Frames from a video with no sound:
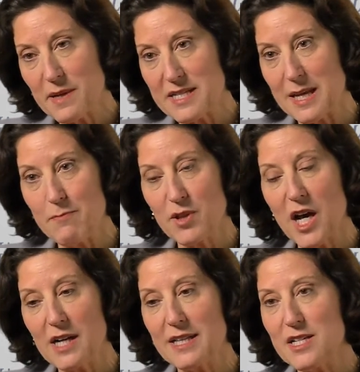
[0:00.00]
because they
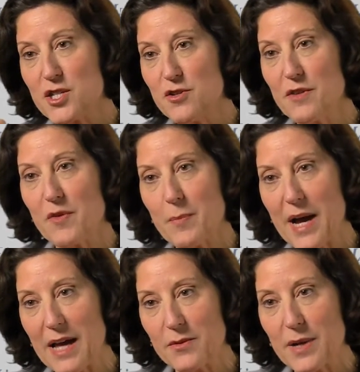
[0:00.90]
block these two different
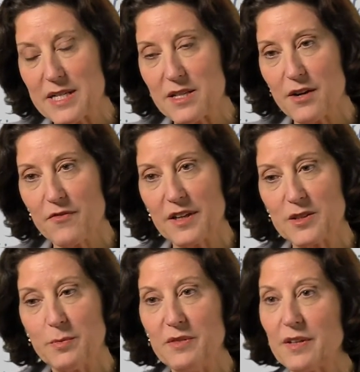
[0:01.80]
pathways that are
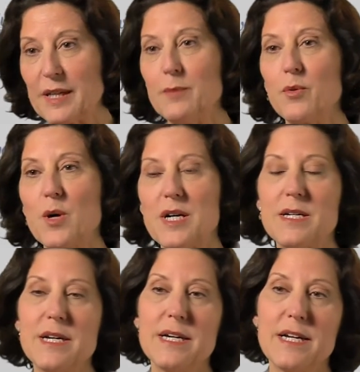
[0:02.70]
felt to be very important